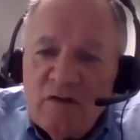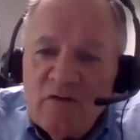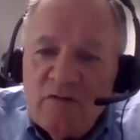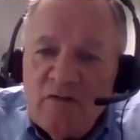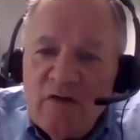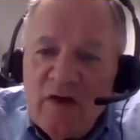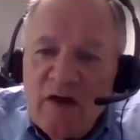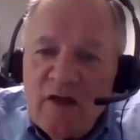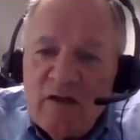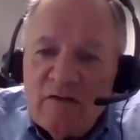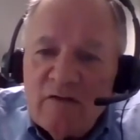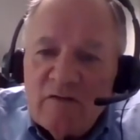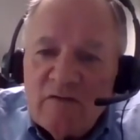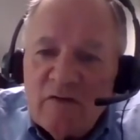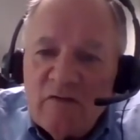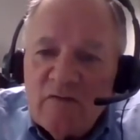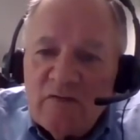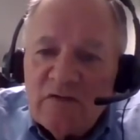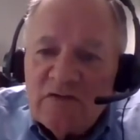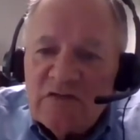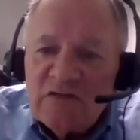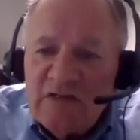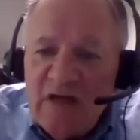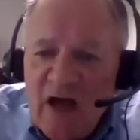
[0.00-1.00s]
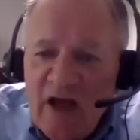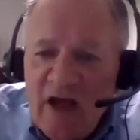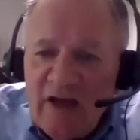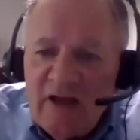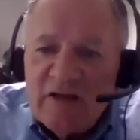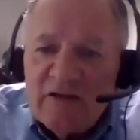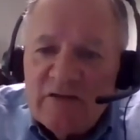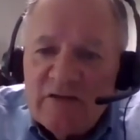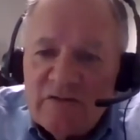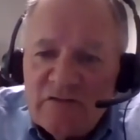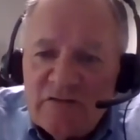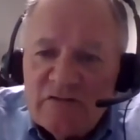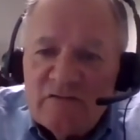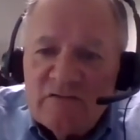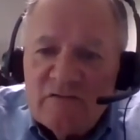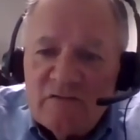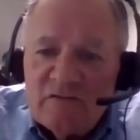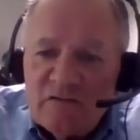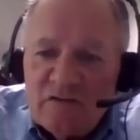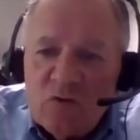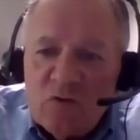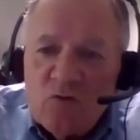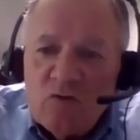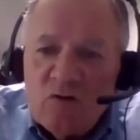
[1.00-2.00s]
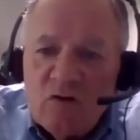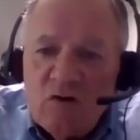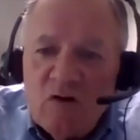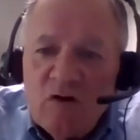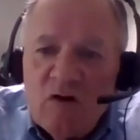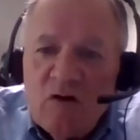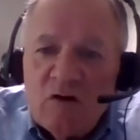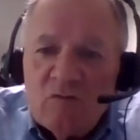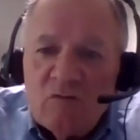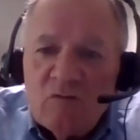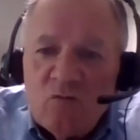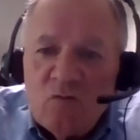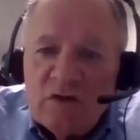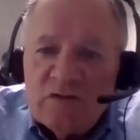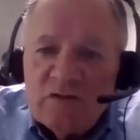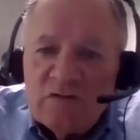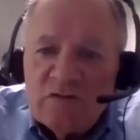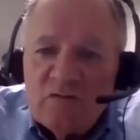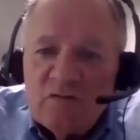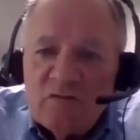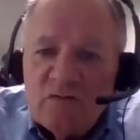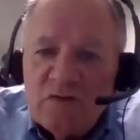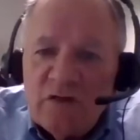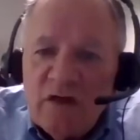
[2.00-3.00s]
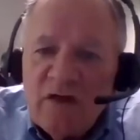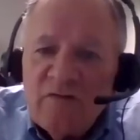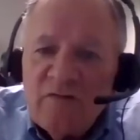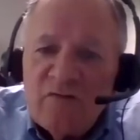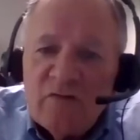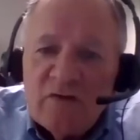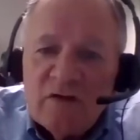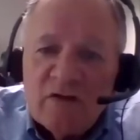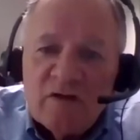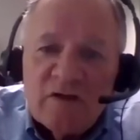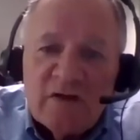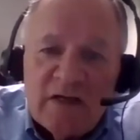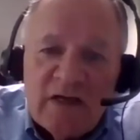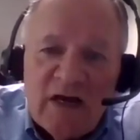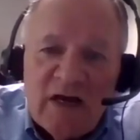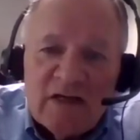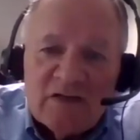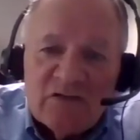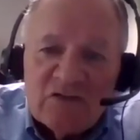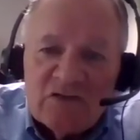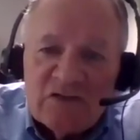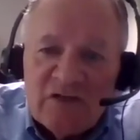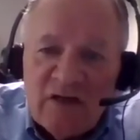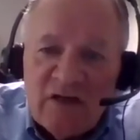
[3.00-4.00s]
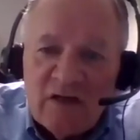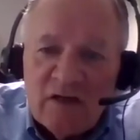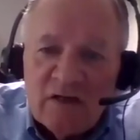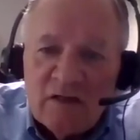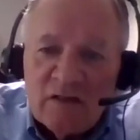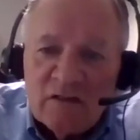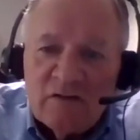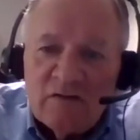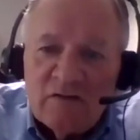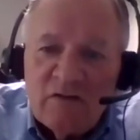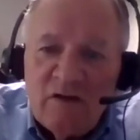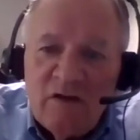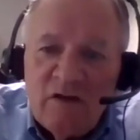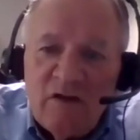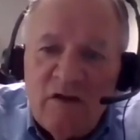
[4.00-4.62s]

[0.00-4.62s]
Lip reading: that the science, so-called, was definitely not settled.